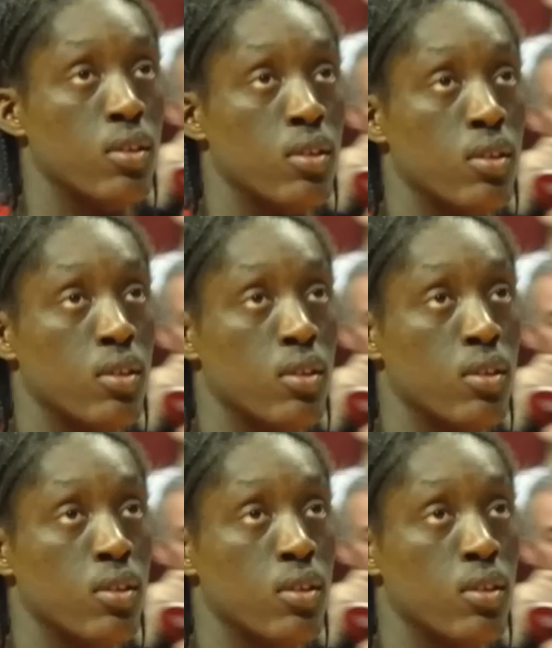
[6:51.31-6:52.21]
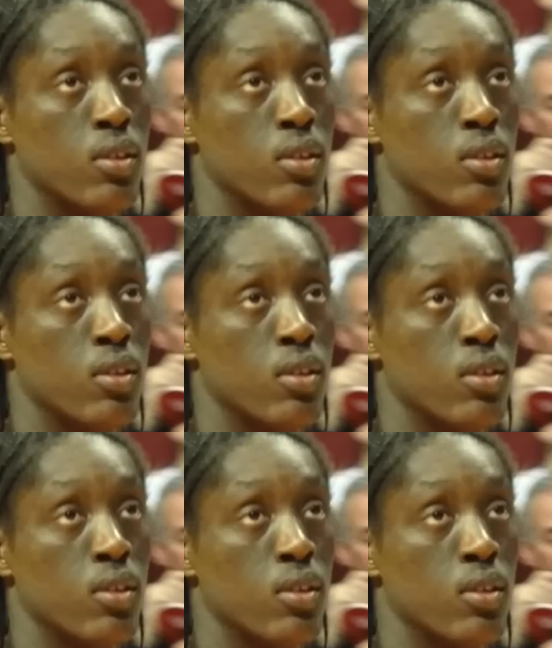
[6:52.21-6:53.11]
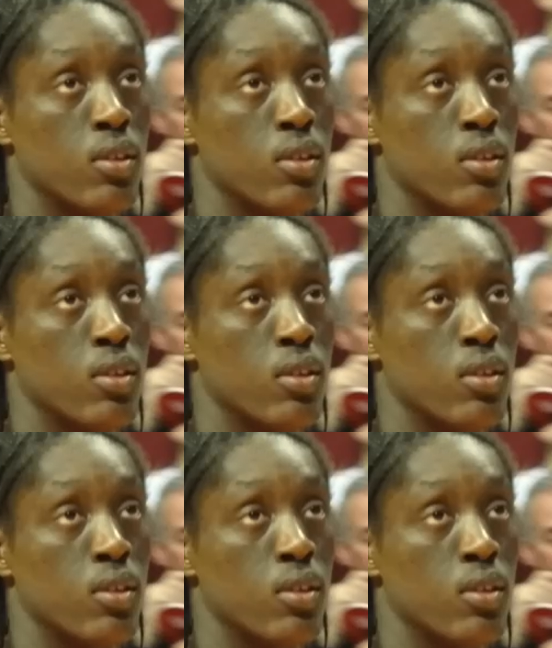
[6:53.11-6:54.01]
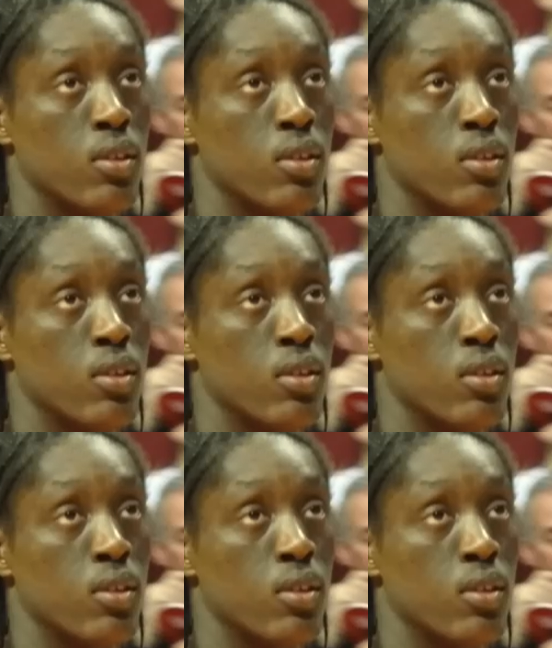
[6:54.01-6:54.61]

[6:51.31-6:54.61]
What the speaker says: [no speech]